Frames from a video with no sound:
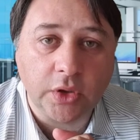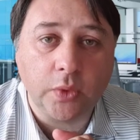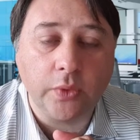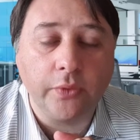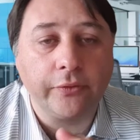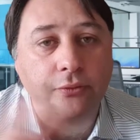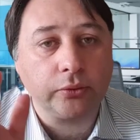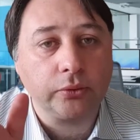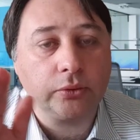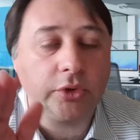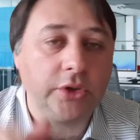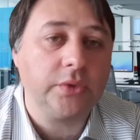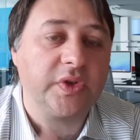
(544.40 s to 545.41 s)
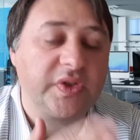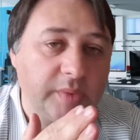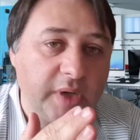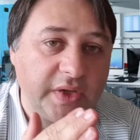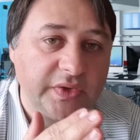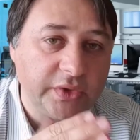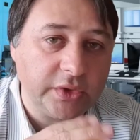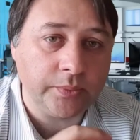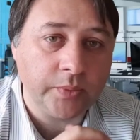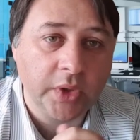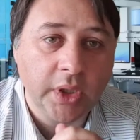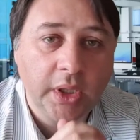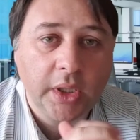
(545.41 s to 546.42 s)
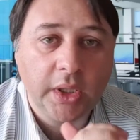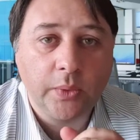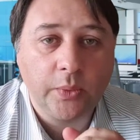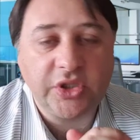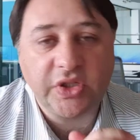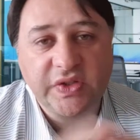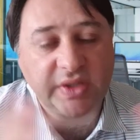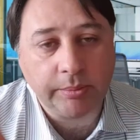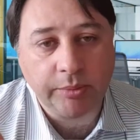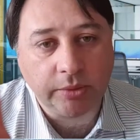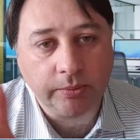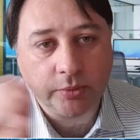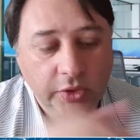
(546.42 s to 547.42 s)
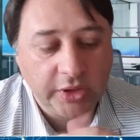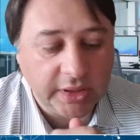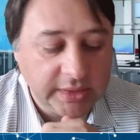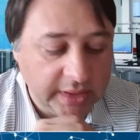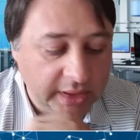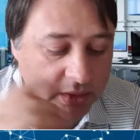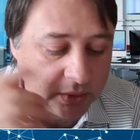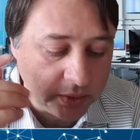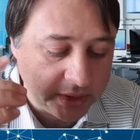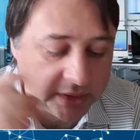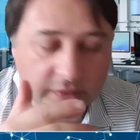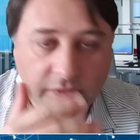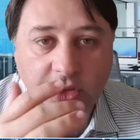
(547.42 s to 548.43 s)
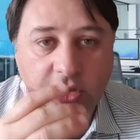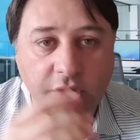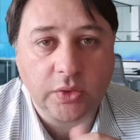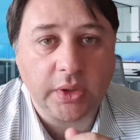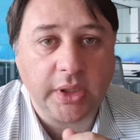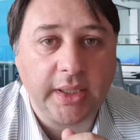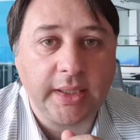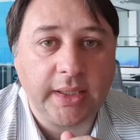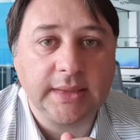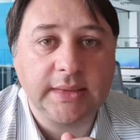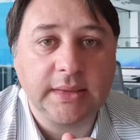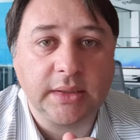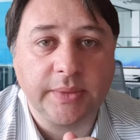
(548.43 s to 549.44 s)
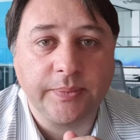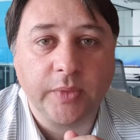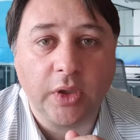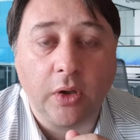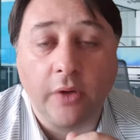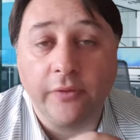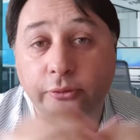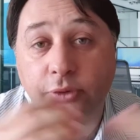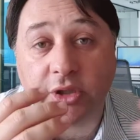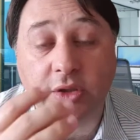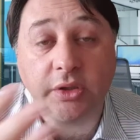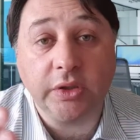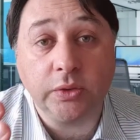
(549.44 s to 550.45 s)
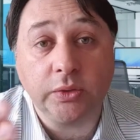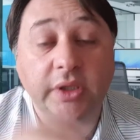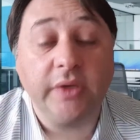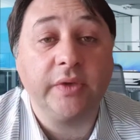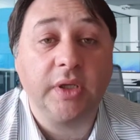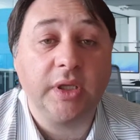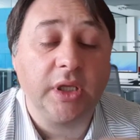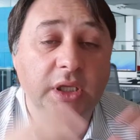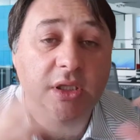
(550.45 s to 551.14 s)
go through US Master, which is simple. You can take a look at the video and offering you even a